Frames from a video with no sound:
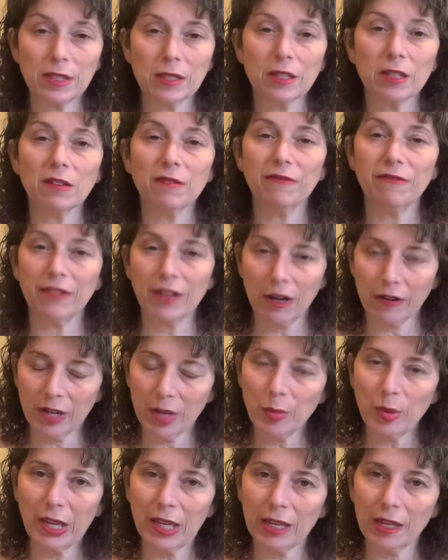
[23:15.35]
They're very
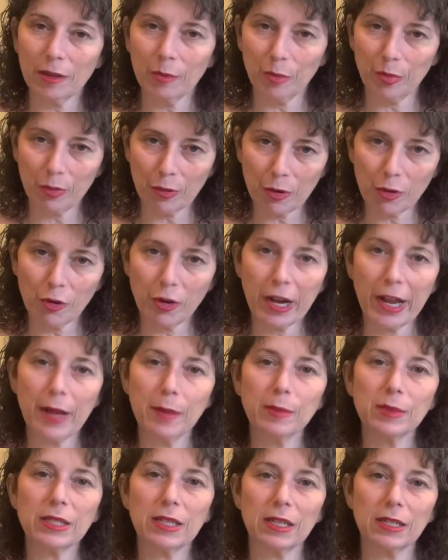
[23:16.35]
big in
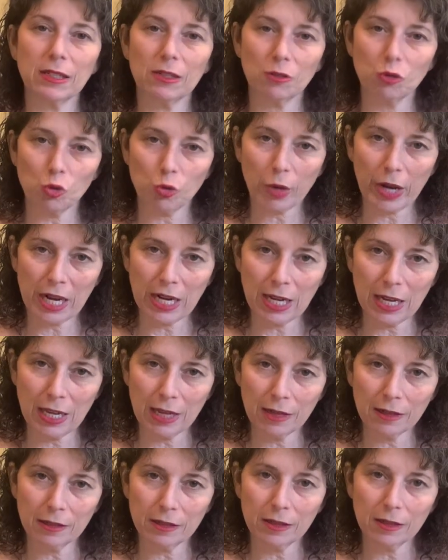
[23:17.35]
programs and in
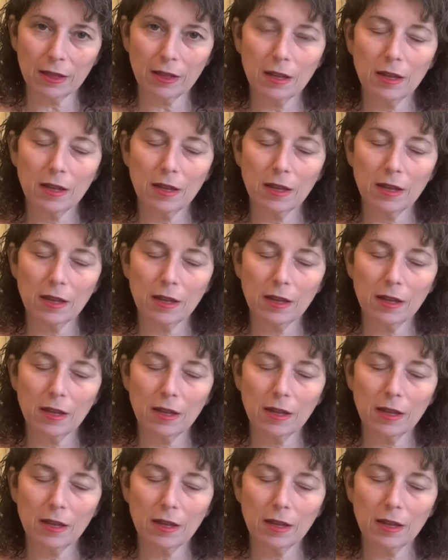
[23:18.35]
trainings.